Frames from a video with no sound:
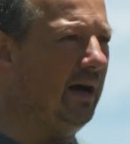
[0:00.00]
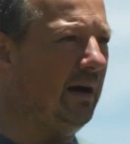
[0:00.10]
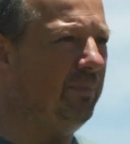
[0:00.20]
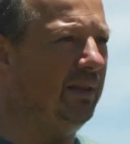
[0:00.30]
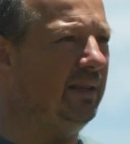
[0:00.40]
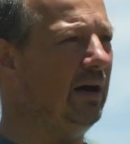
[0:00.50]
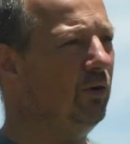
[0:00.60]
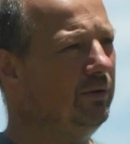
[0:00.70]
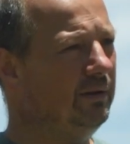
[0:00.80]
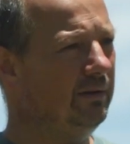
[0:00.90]
the up
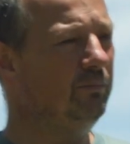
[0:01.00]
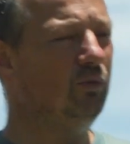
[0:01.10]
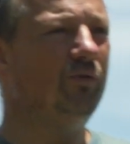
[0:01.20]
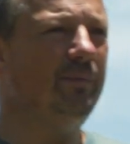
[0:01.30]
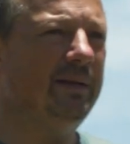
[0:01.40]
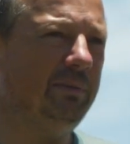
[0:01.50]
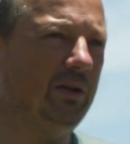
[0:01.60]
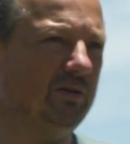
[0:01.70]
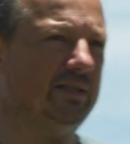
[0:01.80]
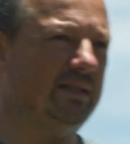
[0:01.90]
and down
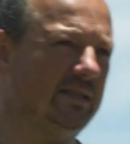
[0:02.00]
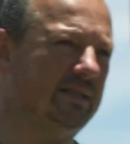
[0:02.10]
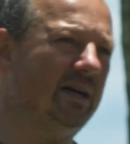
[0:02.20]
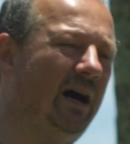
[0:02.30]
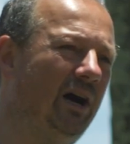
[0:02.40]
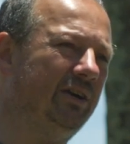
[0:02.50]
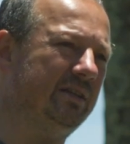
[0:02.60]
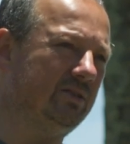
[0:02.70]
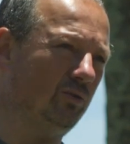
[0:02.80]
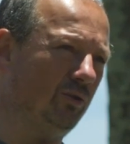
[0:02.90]
movement, because this is the
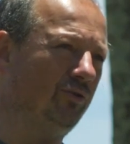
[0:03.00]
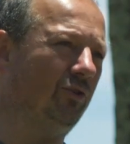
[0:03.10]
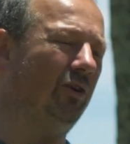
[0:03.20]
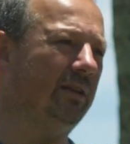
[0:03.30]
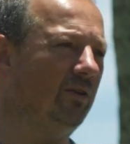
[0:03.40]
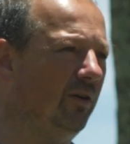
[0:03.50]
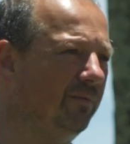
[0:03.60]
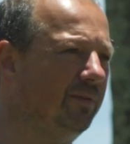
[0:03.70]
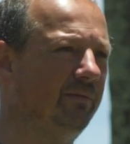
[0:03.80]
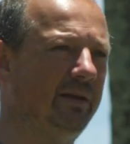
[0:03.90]
hardest to control
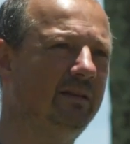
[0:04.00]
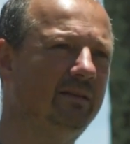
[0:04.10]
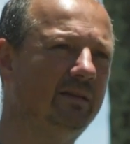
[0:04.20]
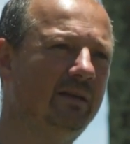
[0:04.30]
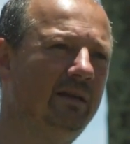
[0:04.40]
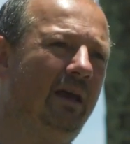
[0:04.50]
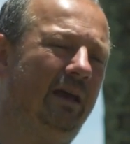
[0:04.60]
it off the wind.